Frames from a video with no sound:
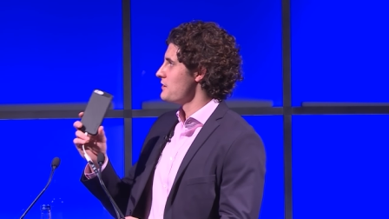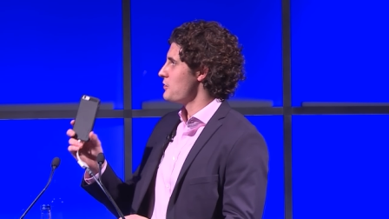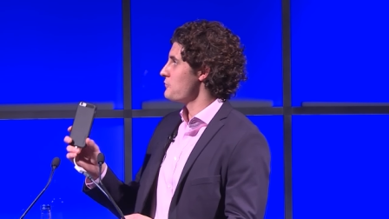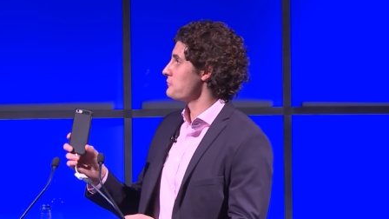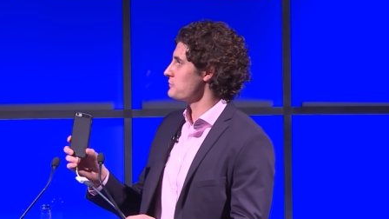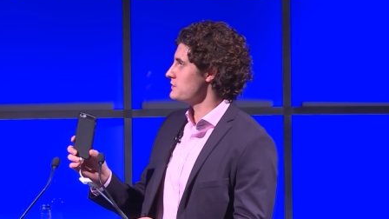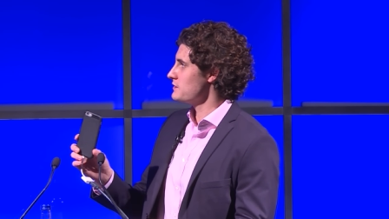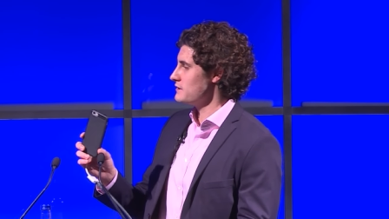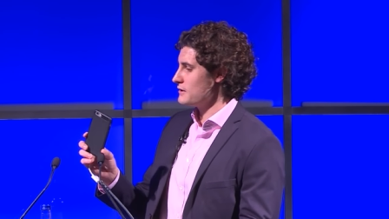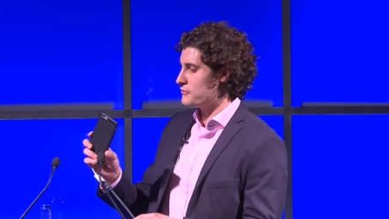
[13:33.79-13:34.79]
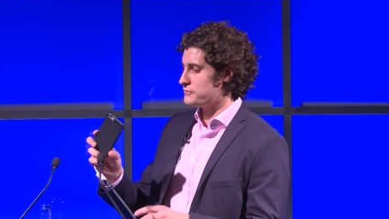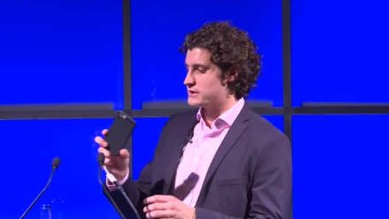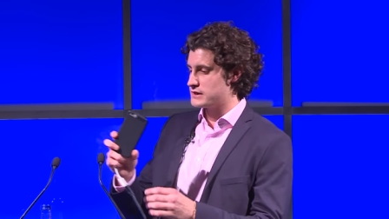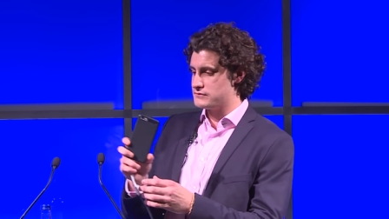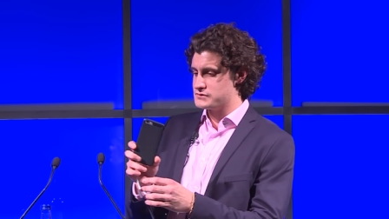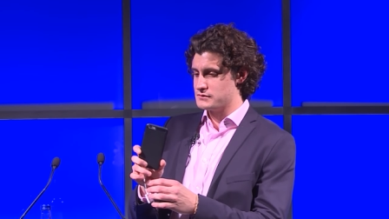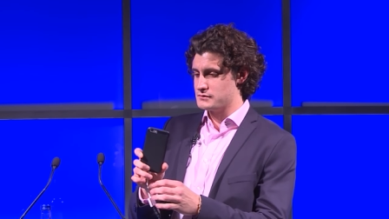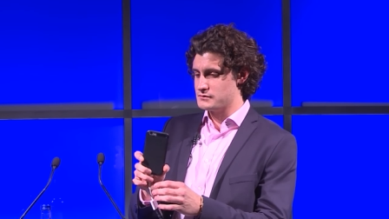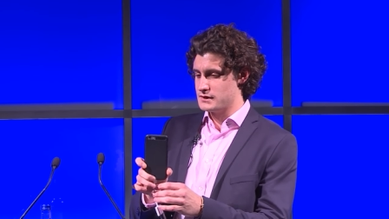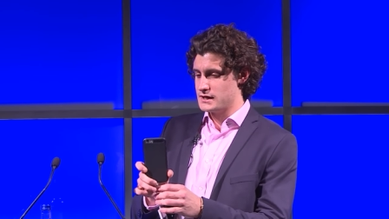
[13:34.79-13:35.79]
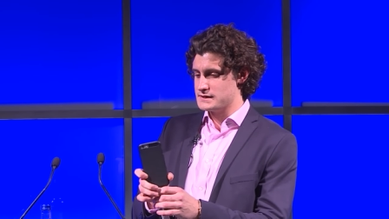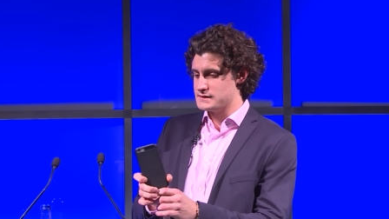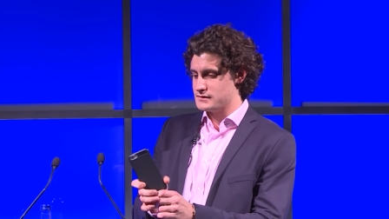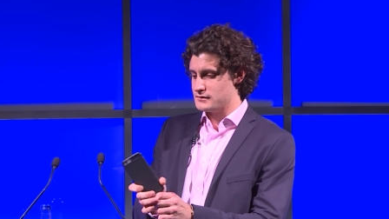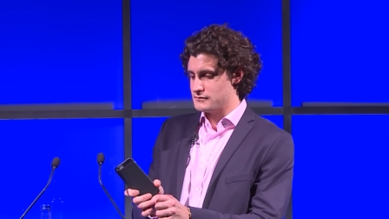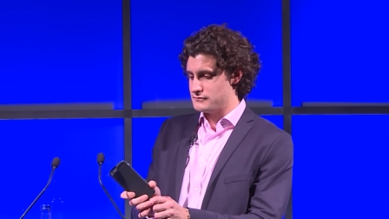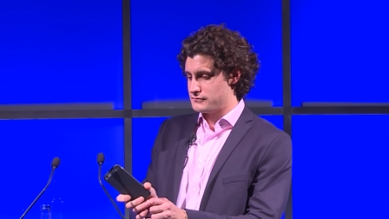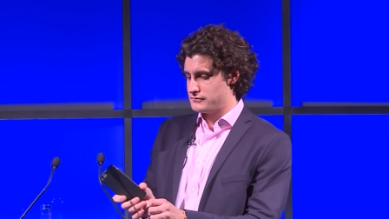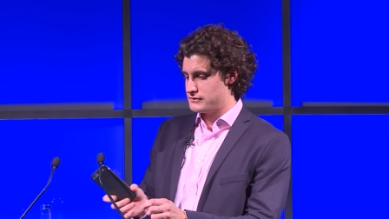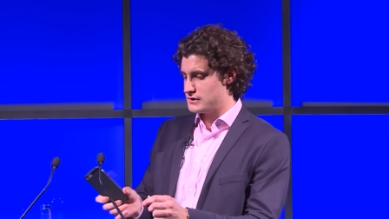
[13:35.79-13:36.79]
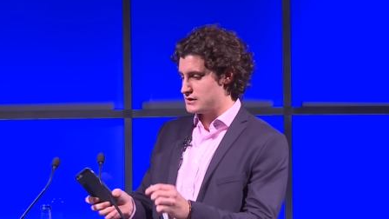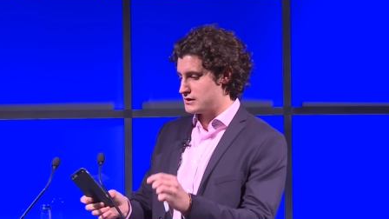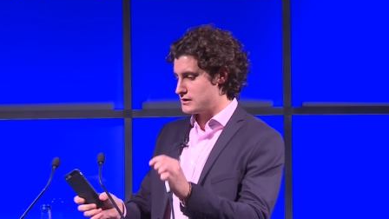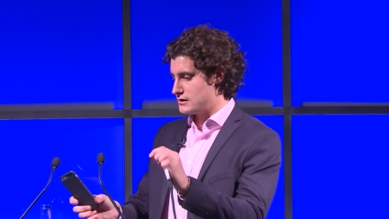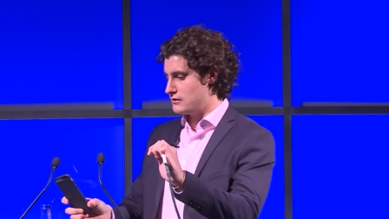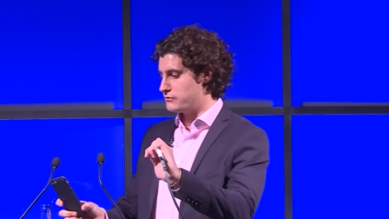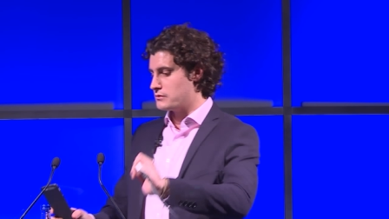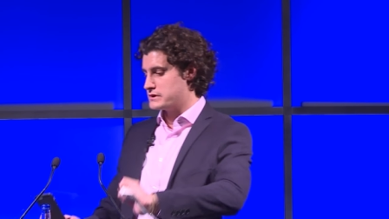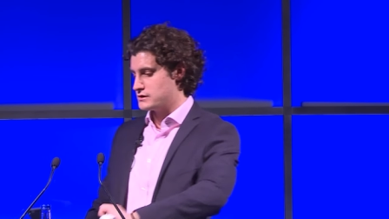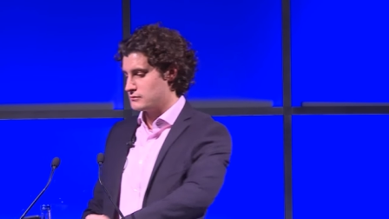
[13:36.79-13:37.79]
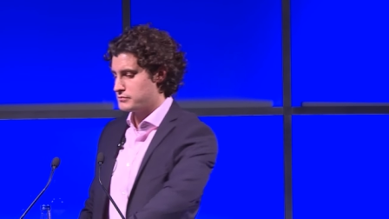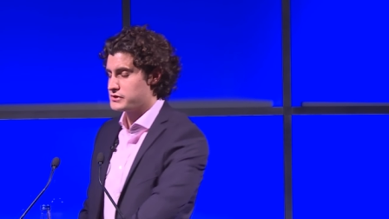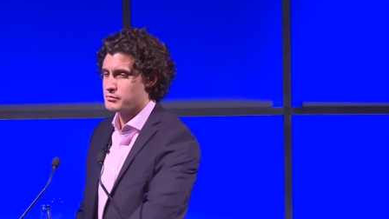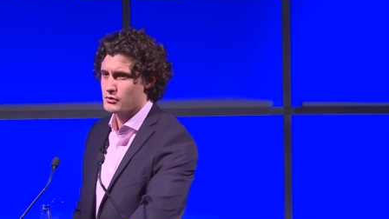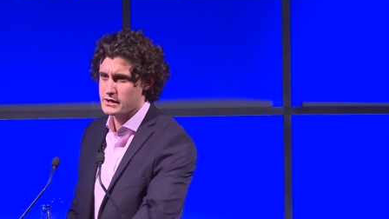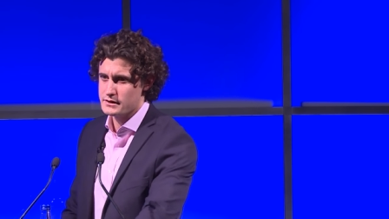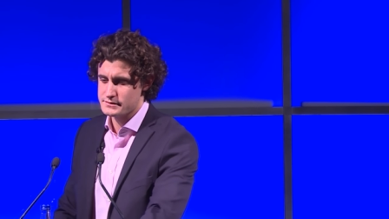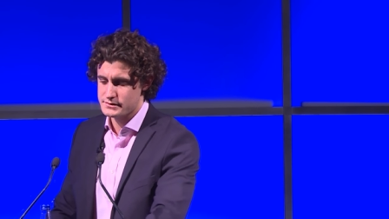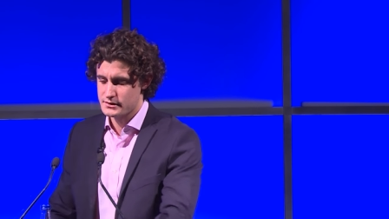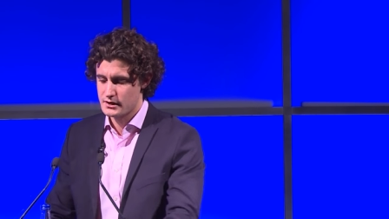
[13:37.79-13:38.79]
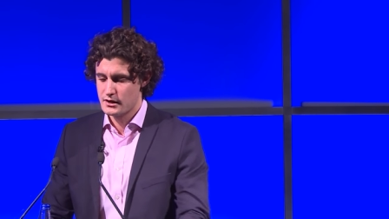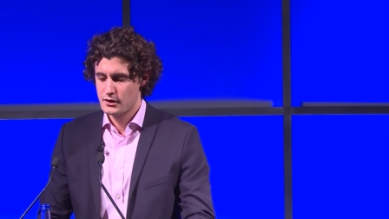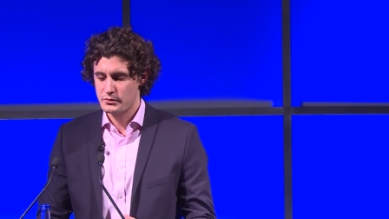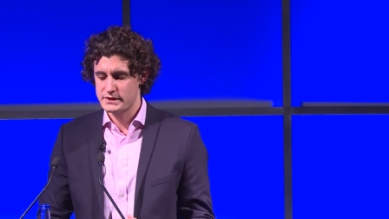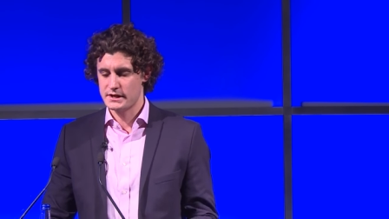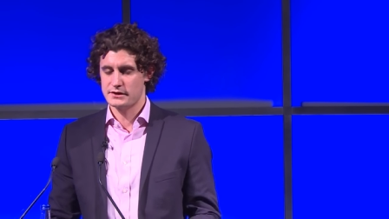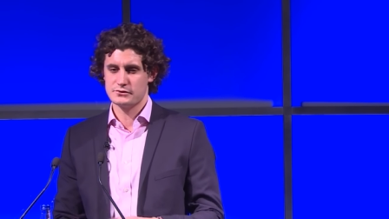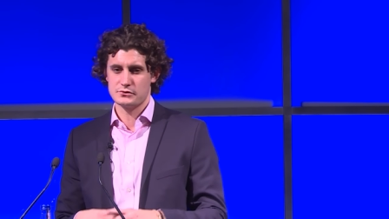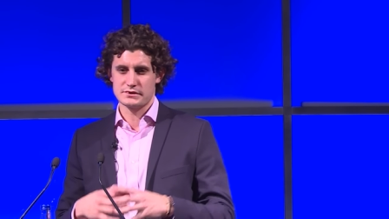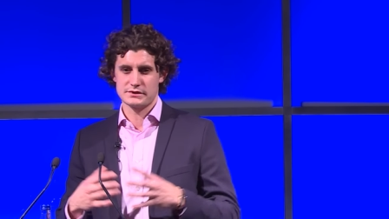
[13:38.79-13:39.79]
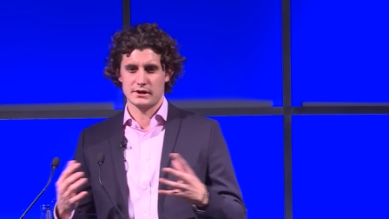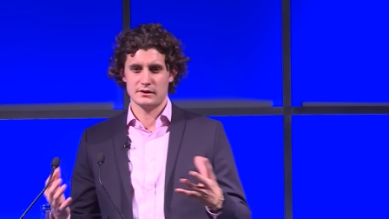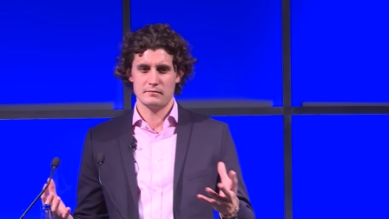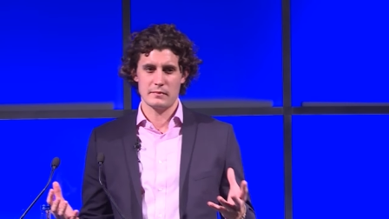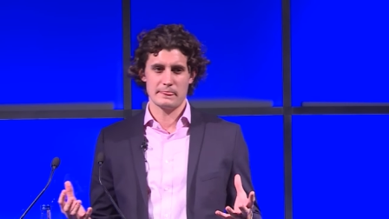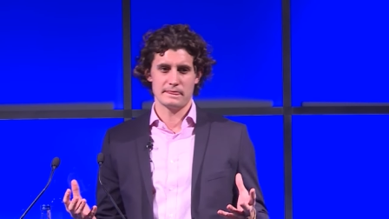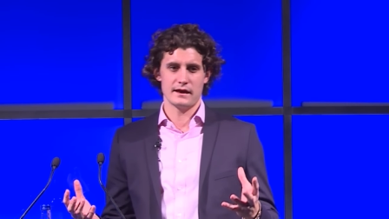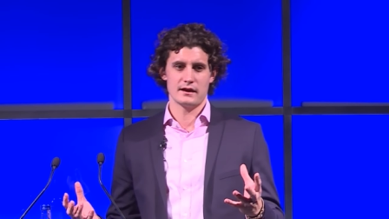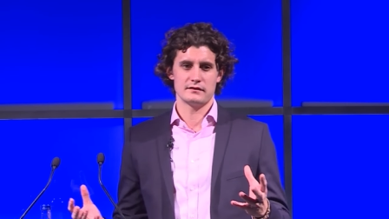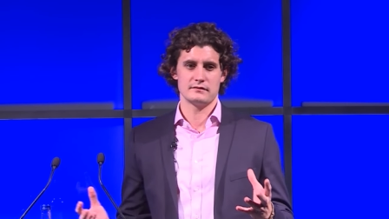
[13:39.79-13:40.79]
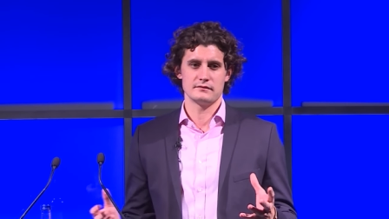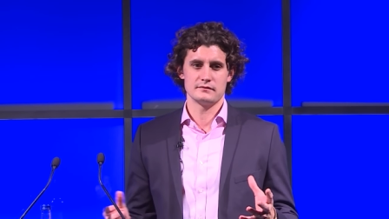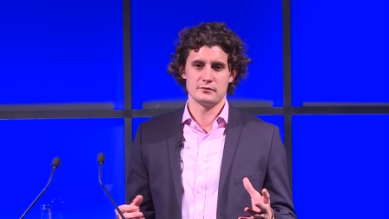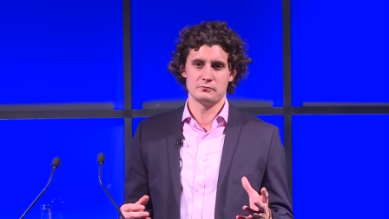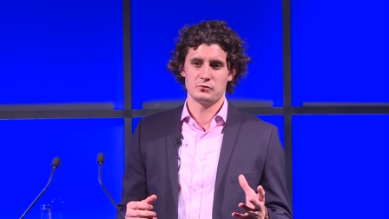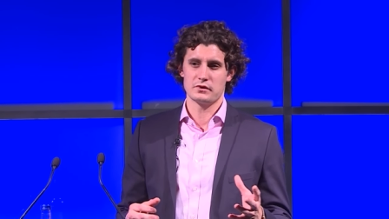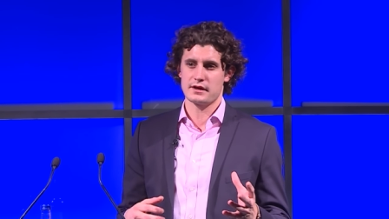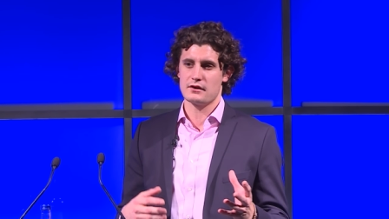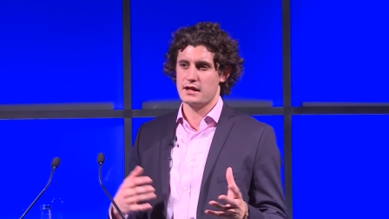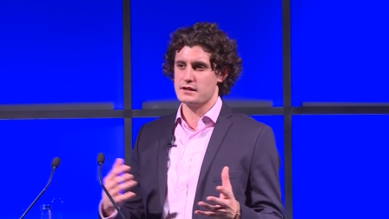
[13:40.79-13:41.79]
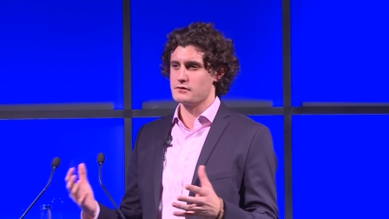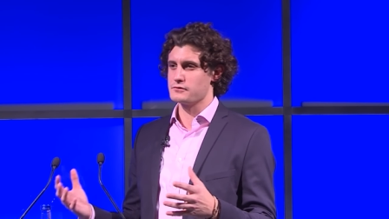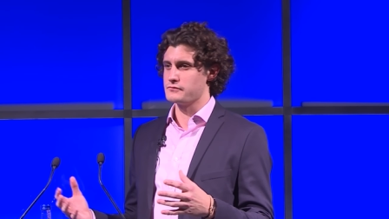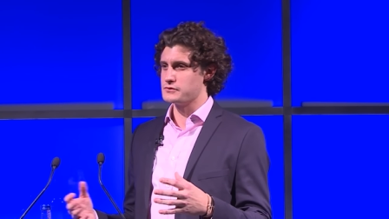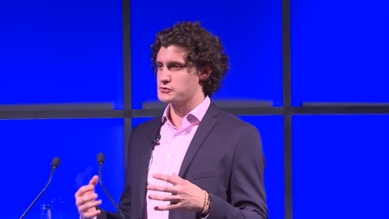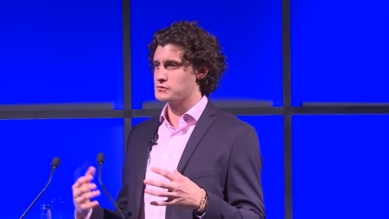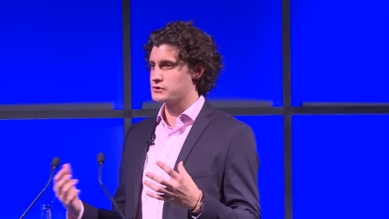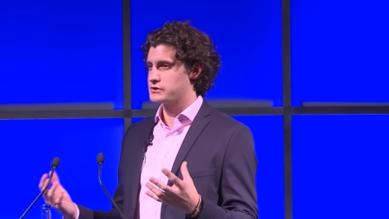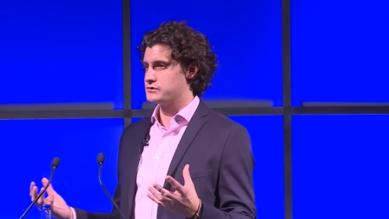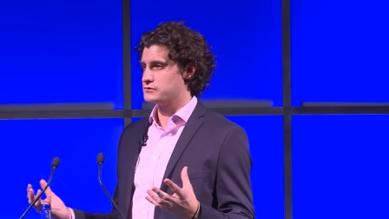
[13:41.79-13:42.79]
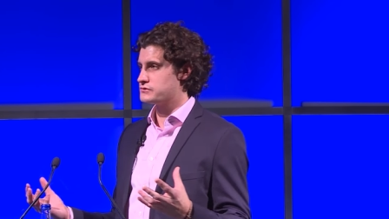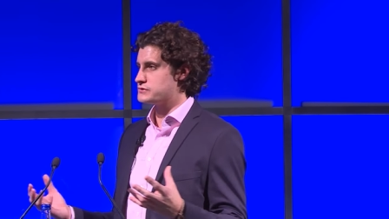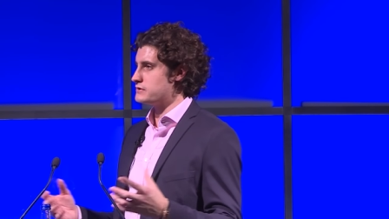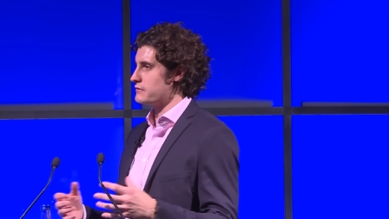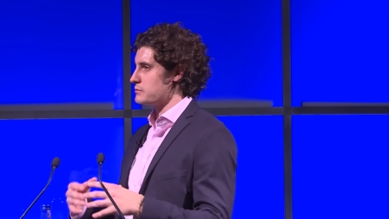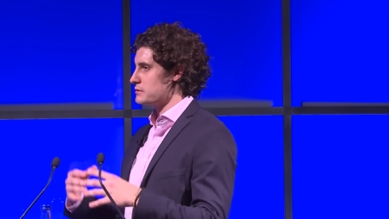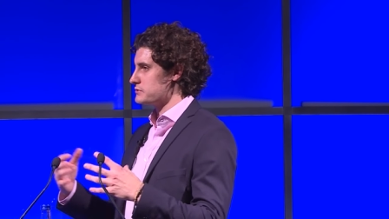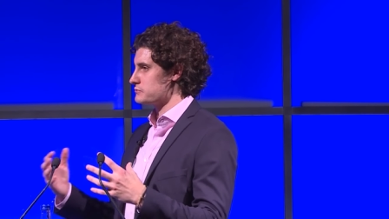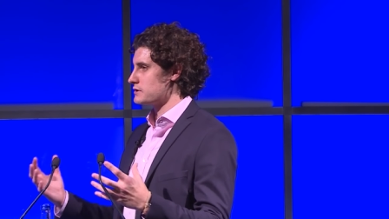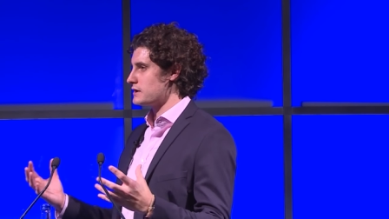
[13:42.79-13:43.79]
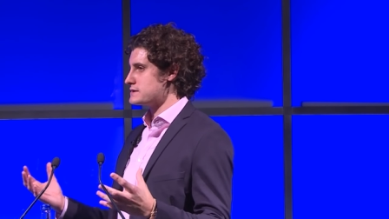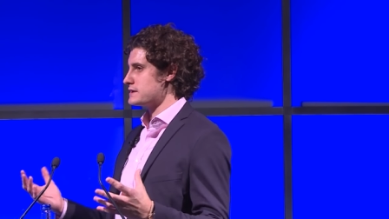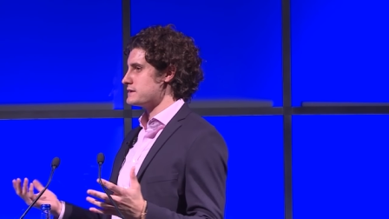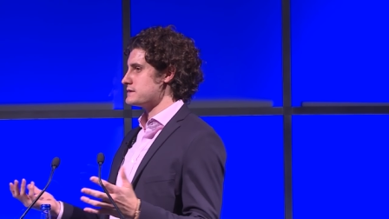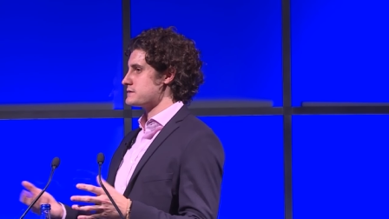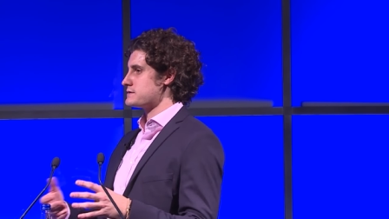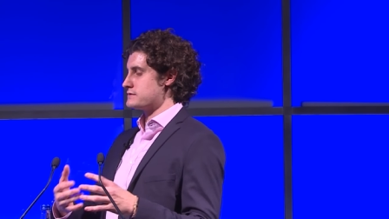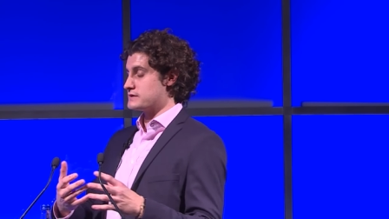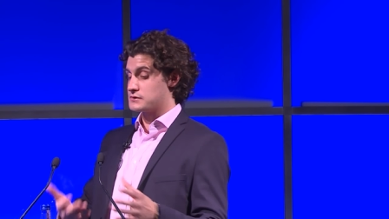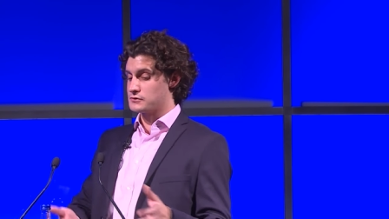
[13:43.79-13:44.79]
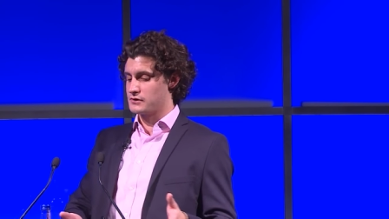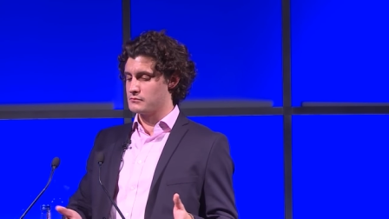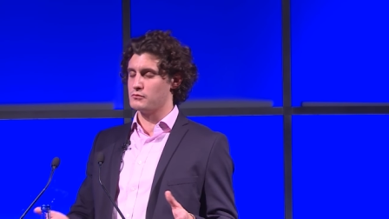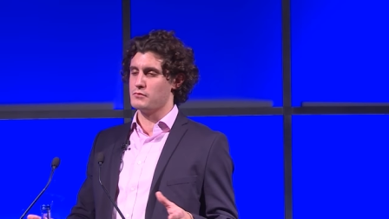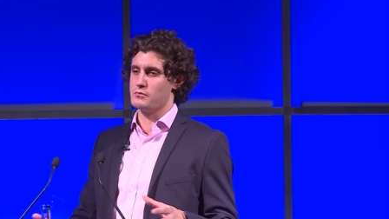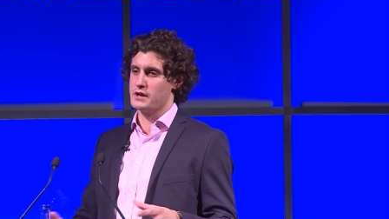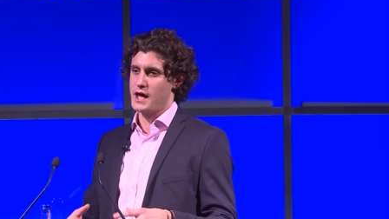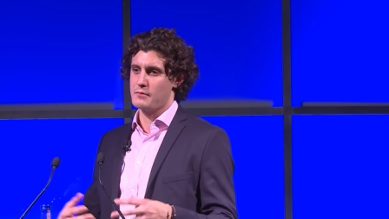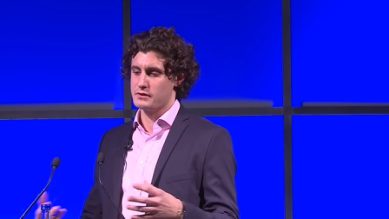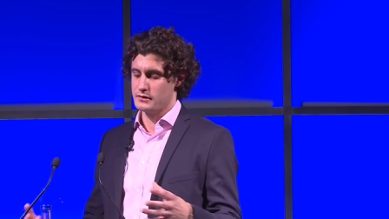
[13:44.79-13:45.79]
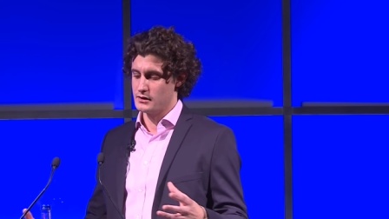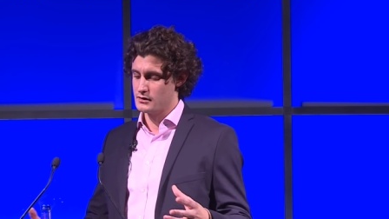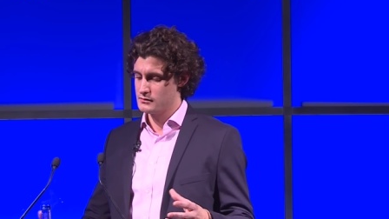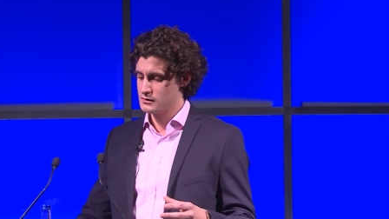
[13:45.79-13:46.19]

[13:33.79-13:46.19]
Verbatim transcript: Hopefully, hopefully that gives you an idea of, uh, of what we do. But the point is, we take you to a site that, you know, without any other visual cues, you'd never be able to realize that these, this incredible moment happened there.